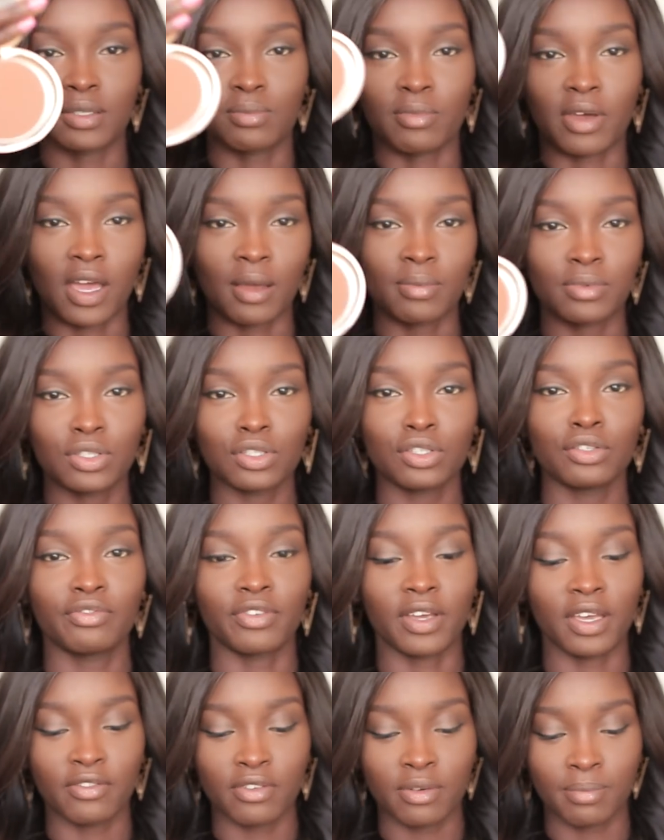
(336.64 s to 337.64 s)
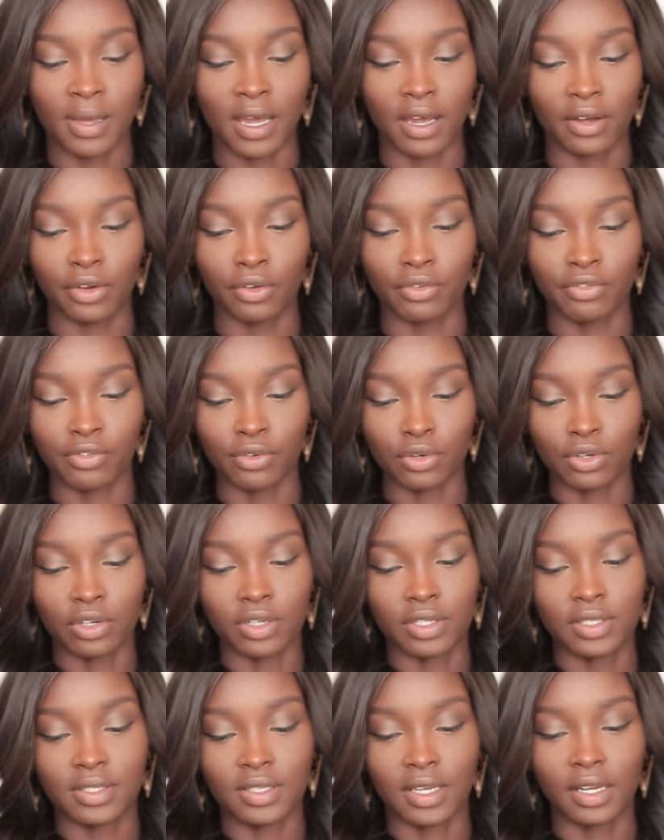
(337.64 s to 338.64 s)
is my absolute favorite powder
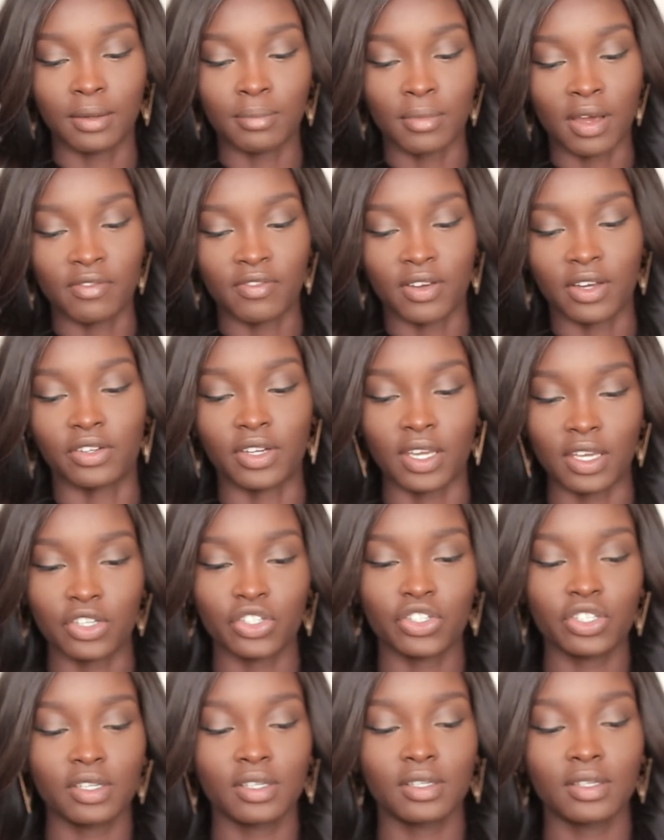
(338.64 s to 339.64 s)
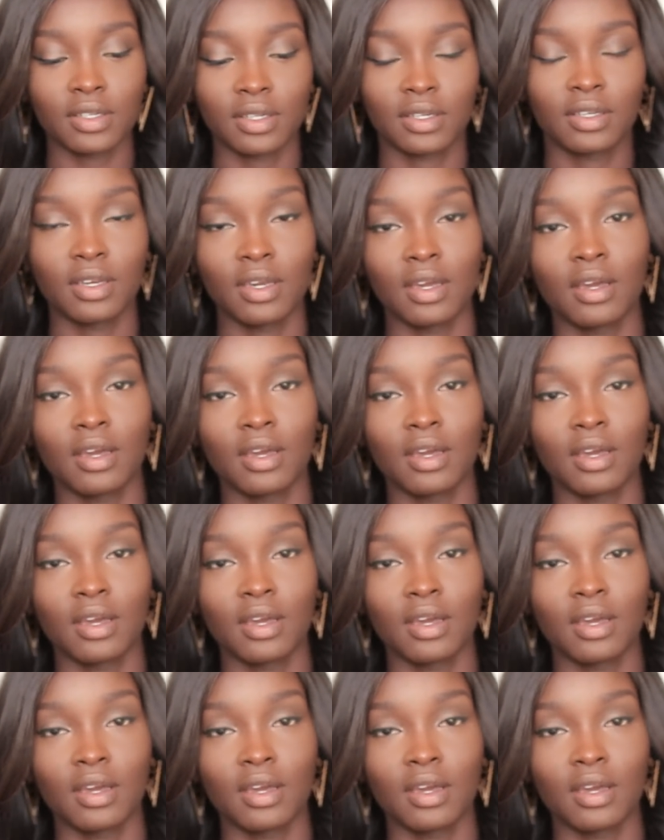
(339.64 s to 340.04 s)
for setting my foundation.